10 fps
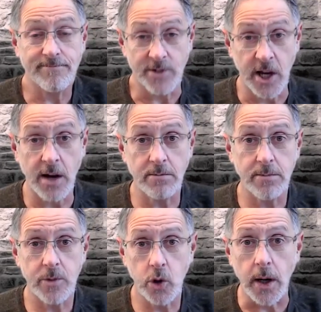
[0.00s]
Some,
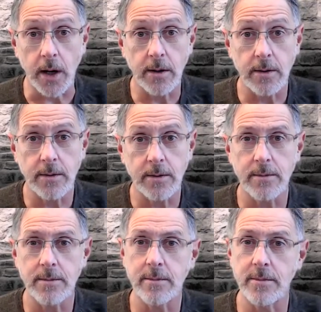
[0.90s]
sure.
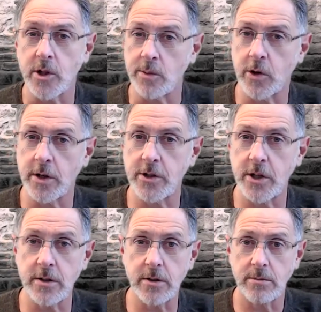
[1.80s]
Some
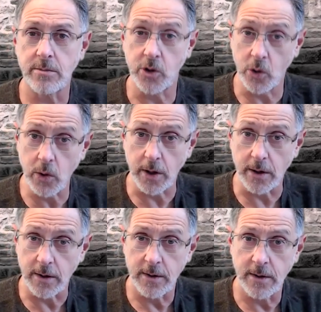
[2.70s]
Christians, sure.